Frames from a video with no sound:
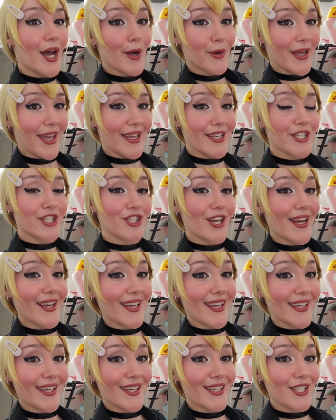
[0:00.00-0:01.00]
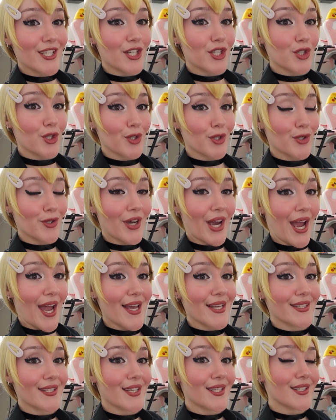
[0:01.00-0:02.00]
Okay, checking in to show you
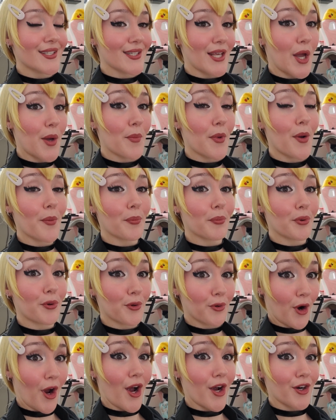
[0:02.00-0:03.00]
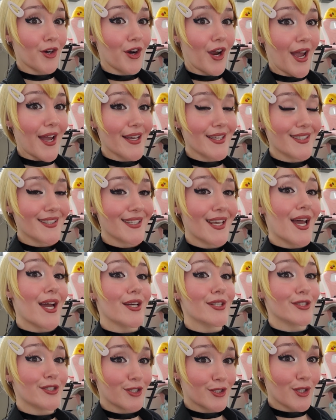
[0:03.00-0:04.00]
guys some progress.
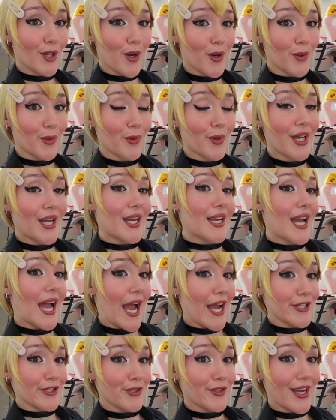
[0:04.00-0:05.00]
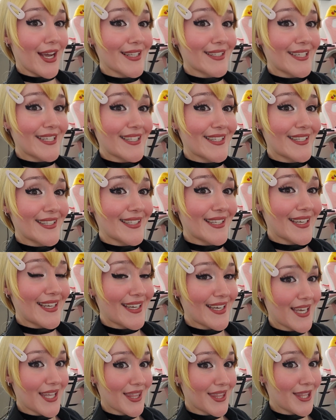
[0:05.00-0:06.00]
So as you guys can
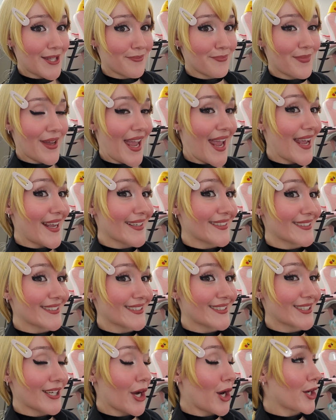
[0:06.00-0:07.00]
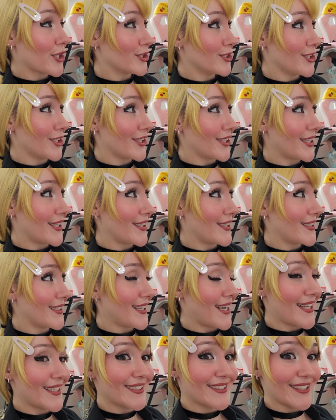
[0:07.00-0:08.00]
see, the bangs are looking
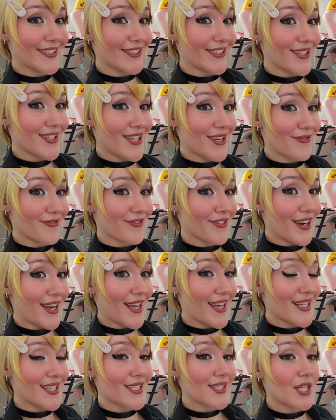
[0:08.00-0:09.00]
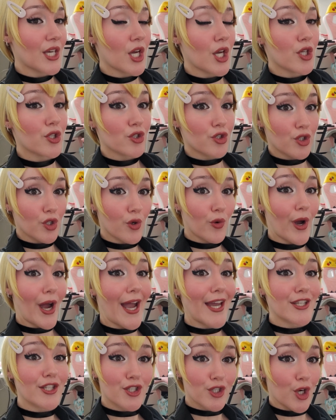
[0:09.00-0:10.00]
a little different. So I
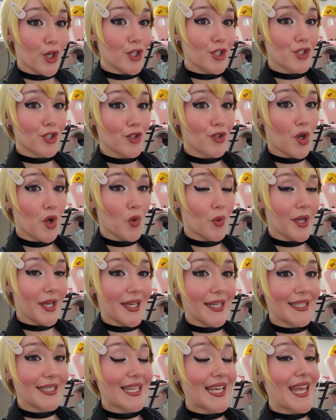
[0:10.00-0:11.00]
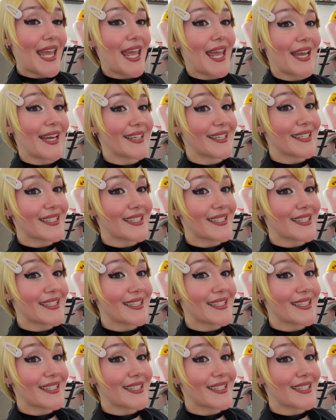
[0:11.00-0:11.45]
started to go in and